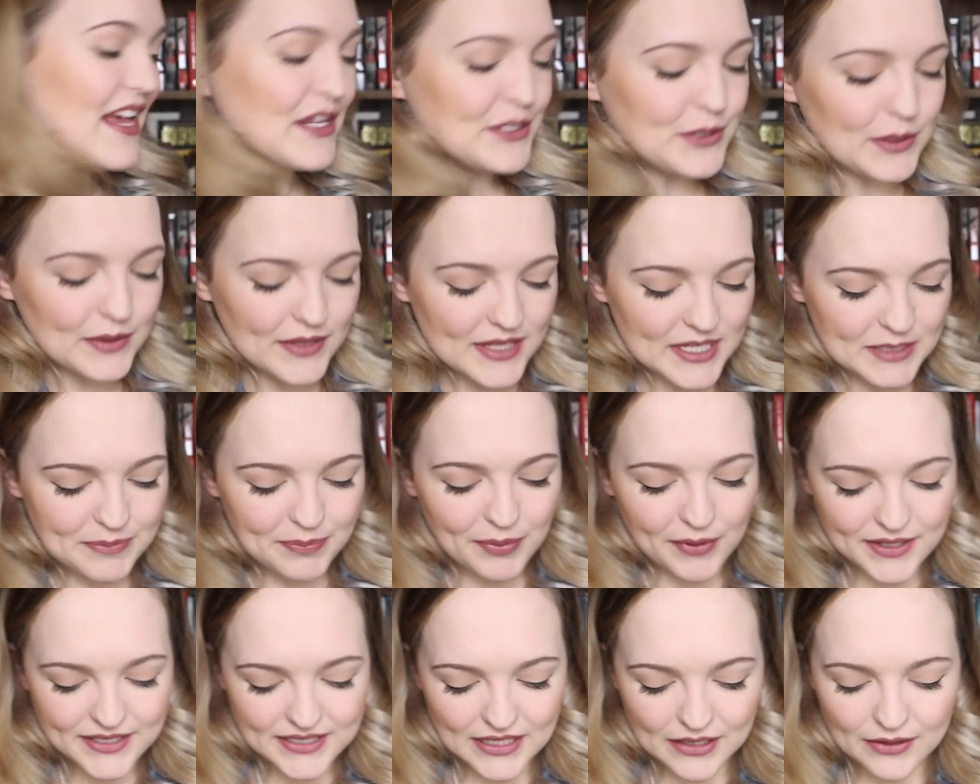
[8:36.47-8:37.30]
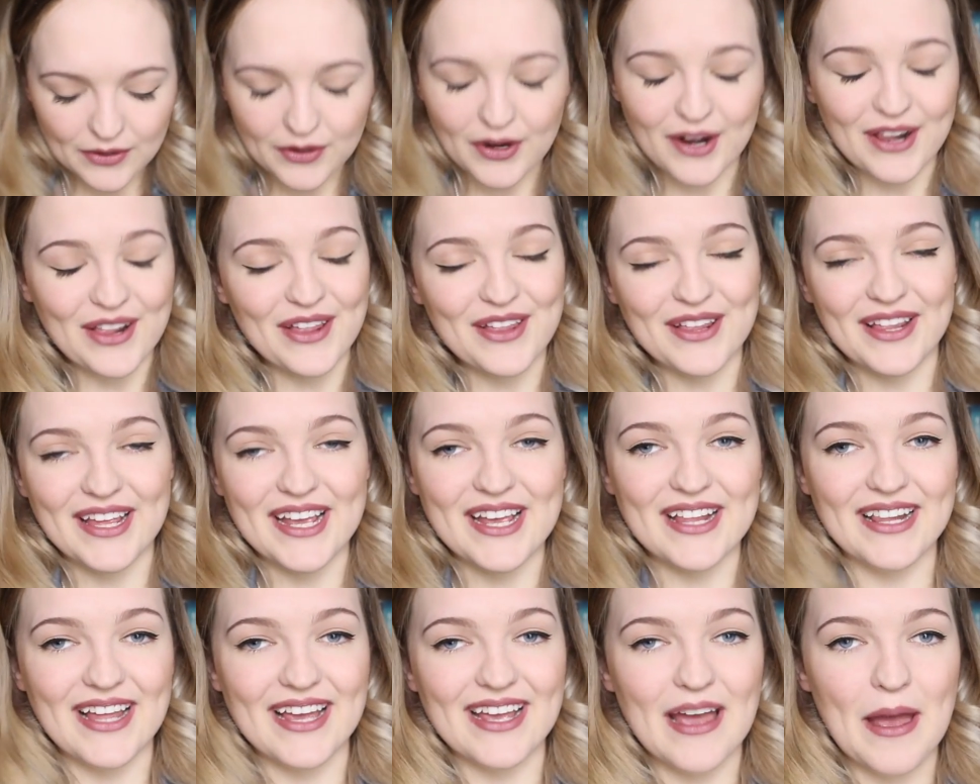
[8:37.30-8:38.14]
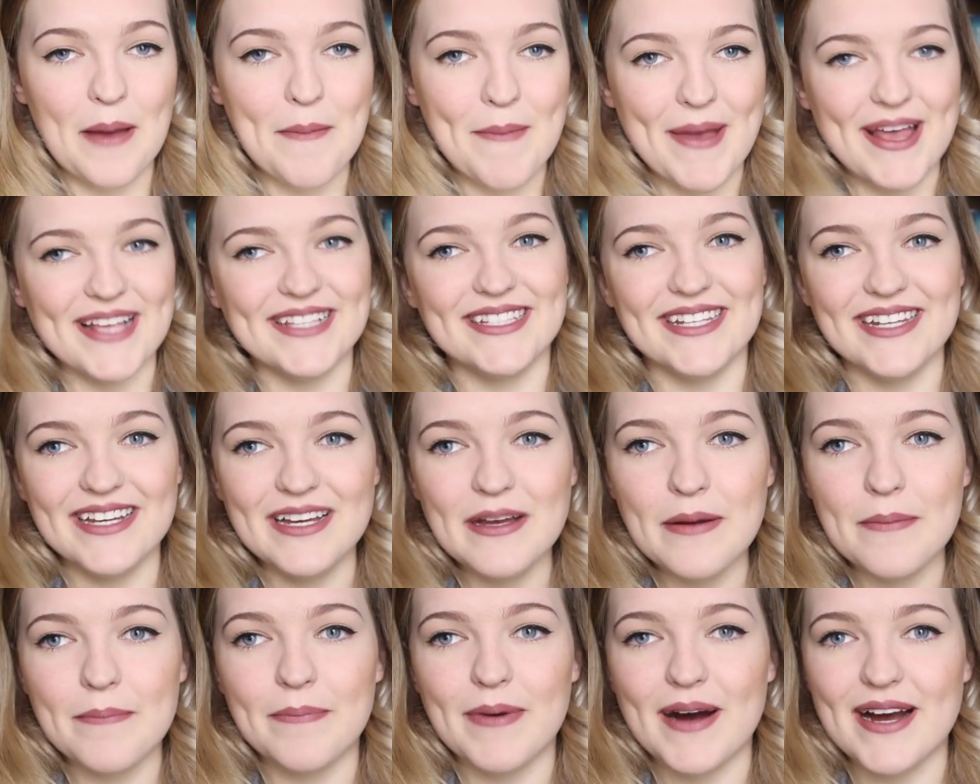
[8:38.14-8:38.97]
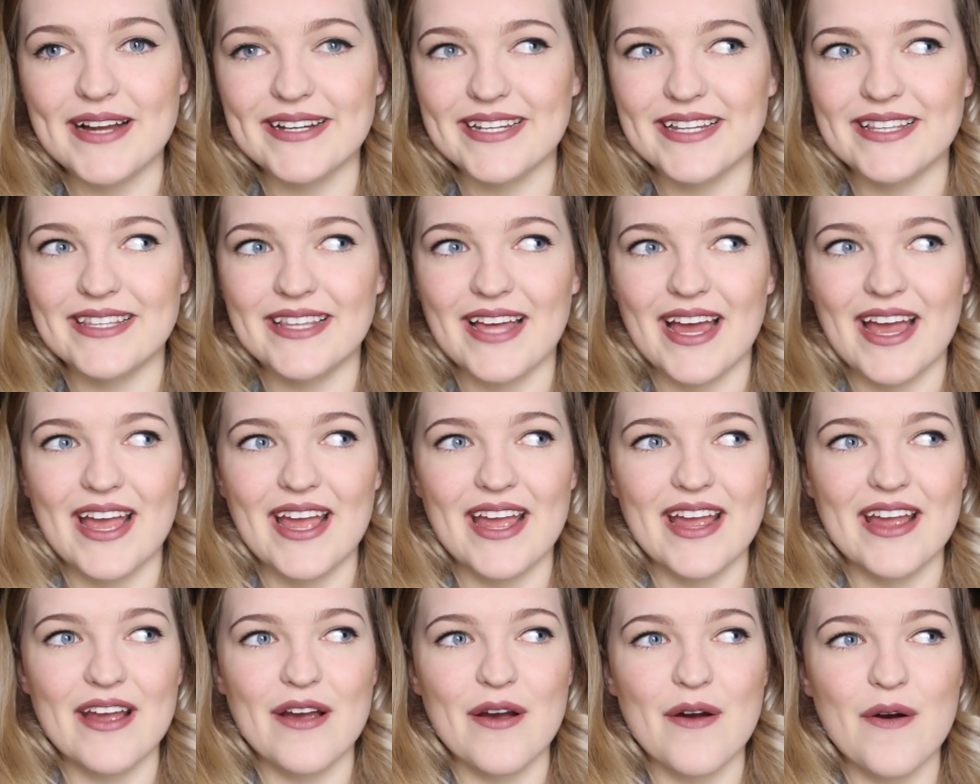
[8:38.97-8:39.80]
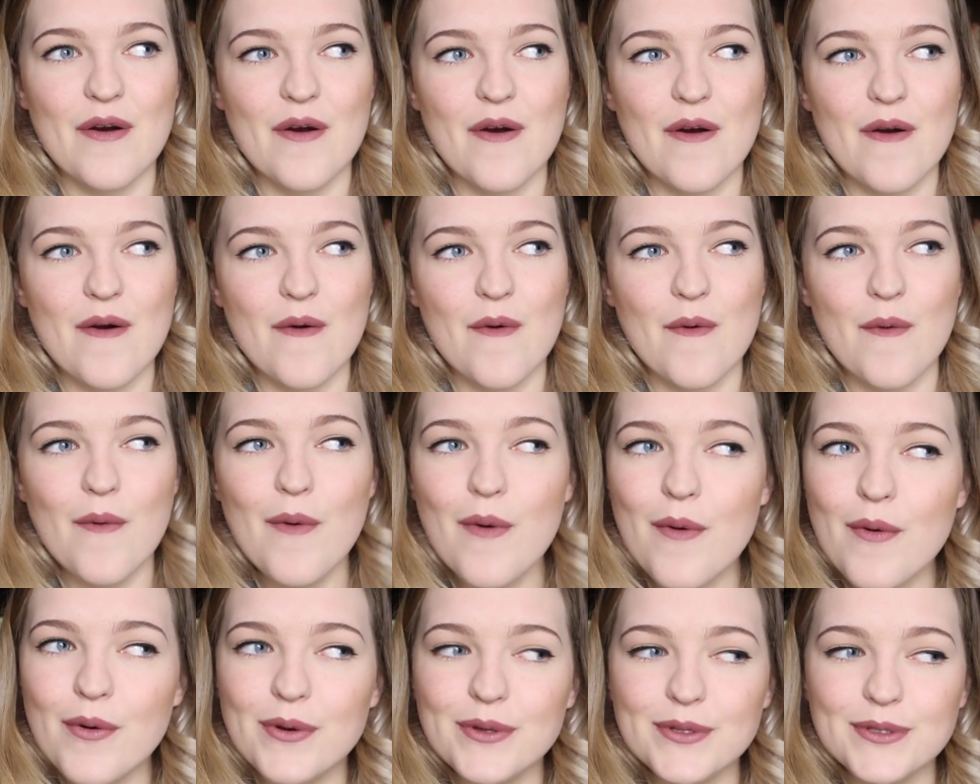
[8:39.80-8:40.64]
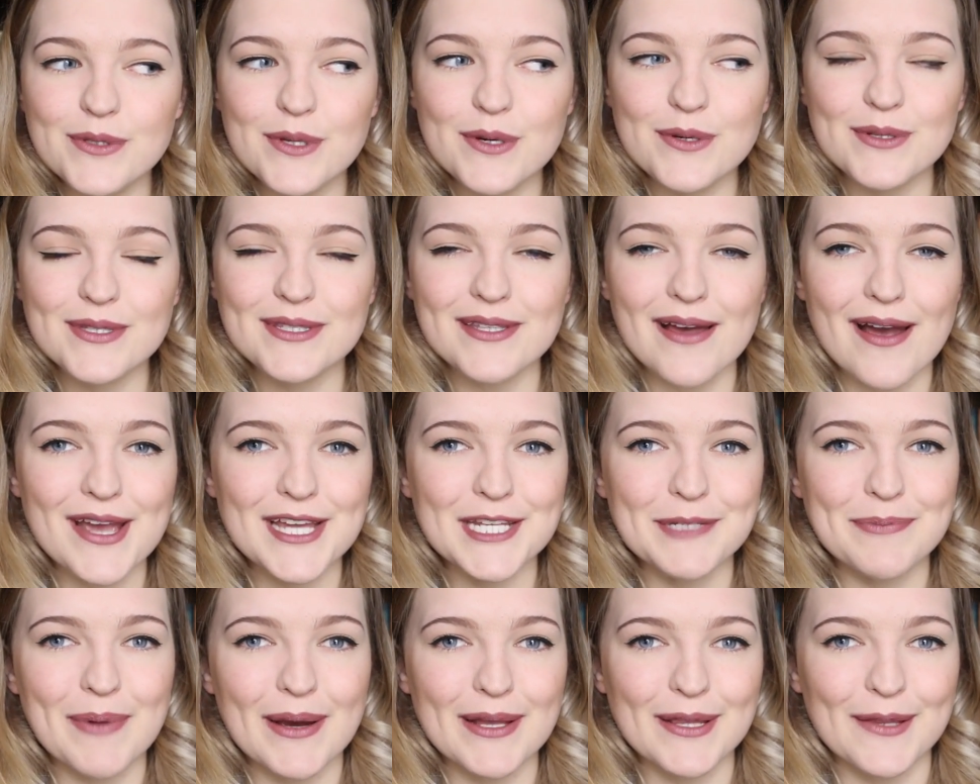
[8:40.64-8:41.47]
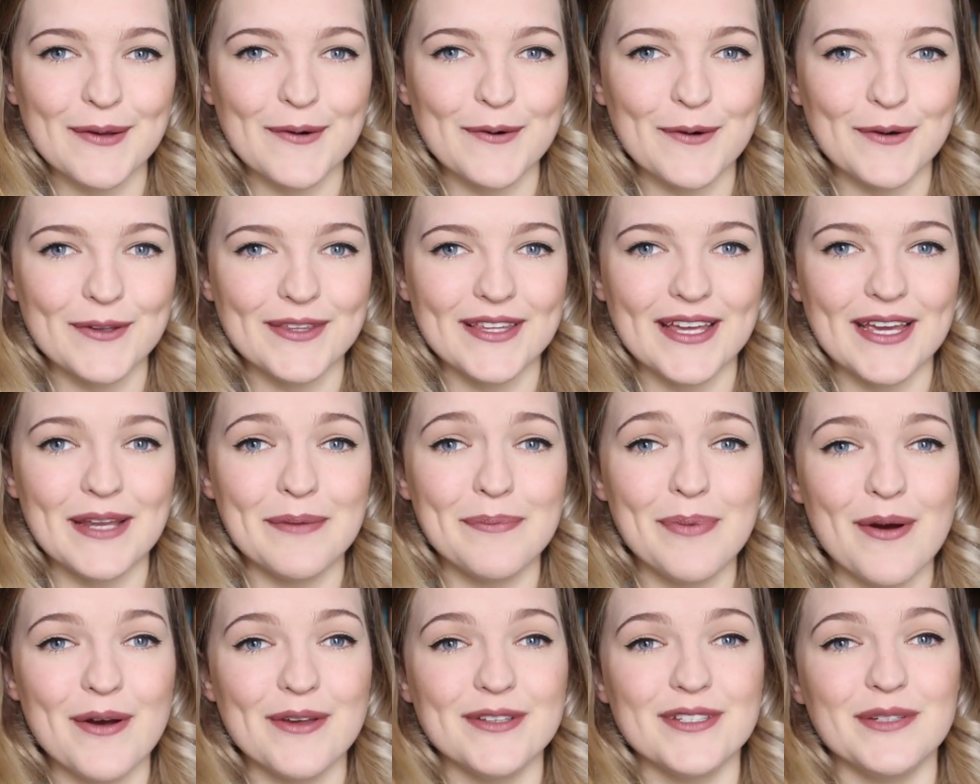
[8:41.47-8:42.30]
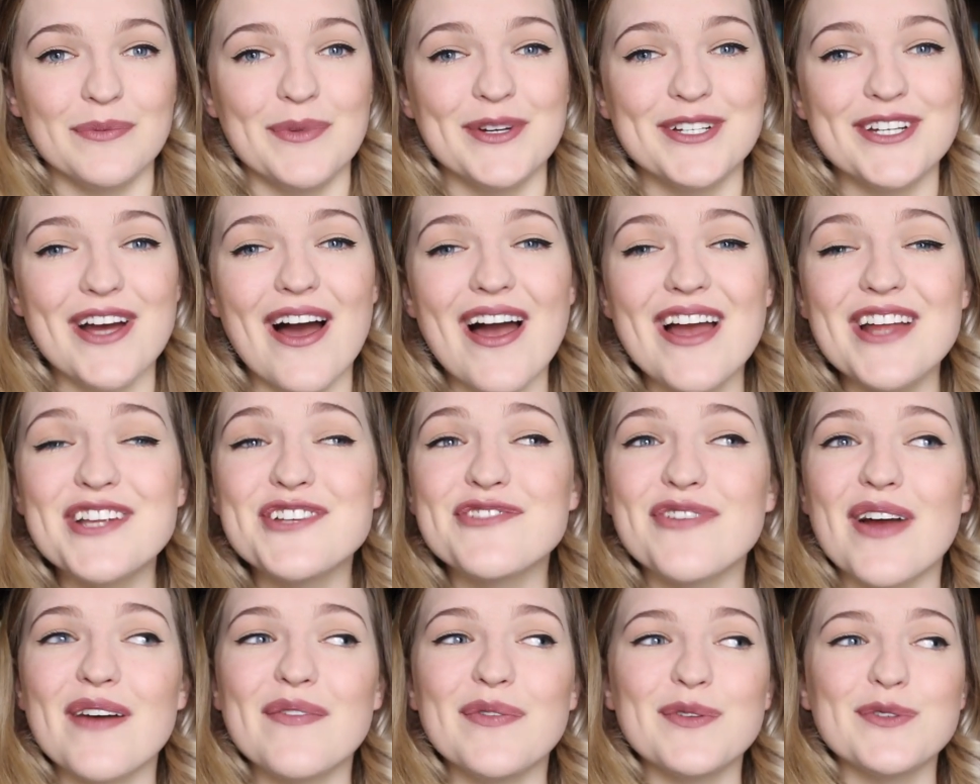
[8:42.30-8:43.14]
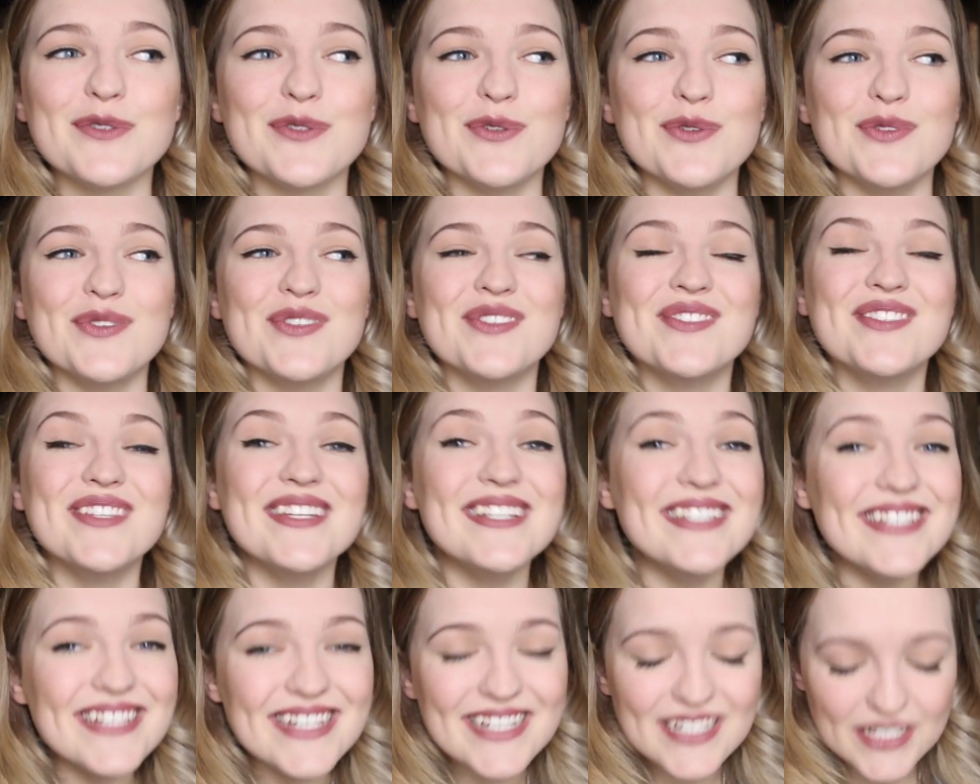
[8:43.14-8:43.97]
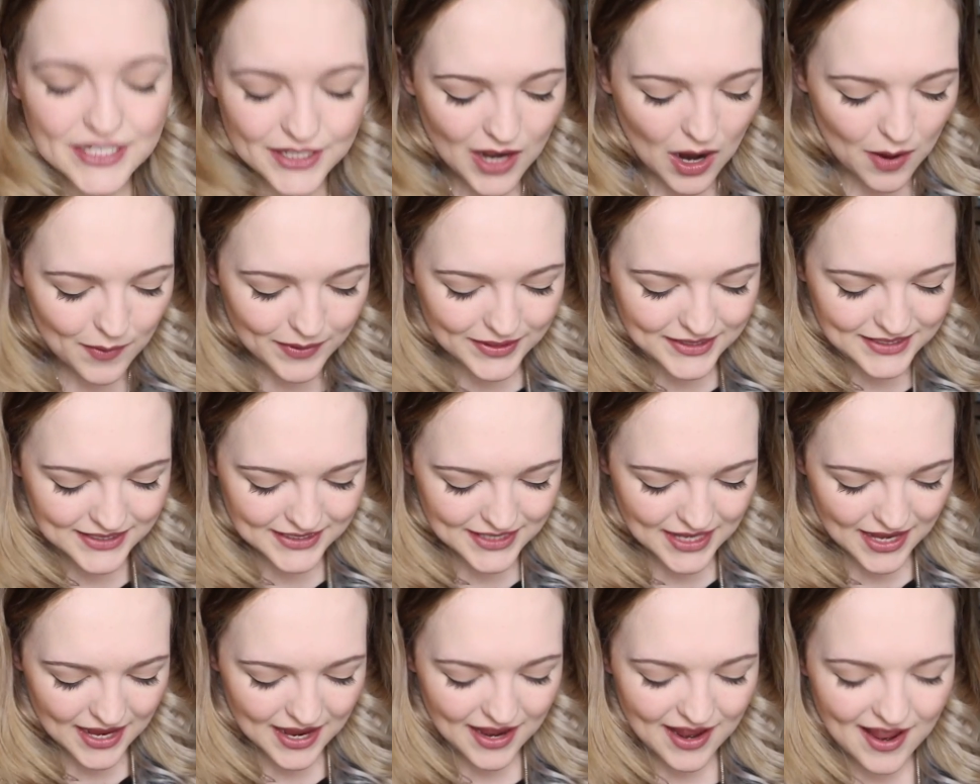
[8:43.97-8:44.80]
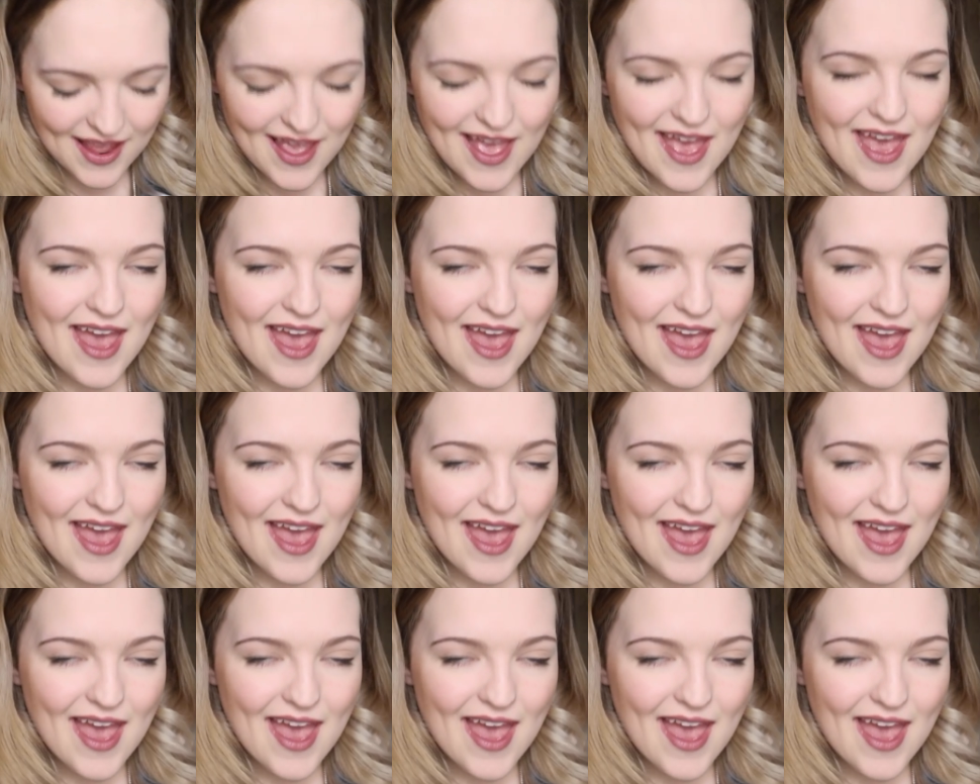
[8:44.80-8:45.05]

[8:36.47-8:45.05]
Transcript: so these books are not only like amazing, but they were also signed by the author in person, which I travelled to Sydney to go and see.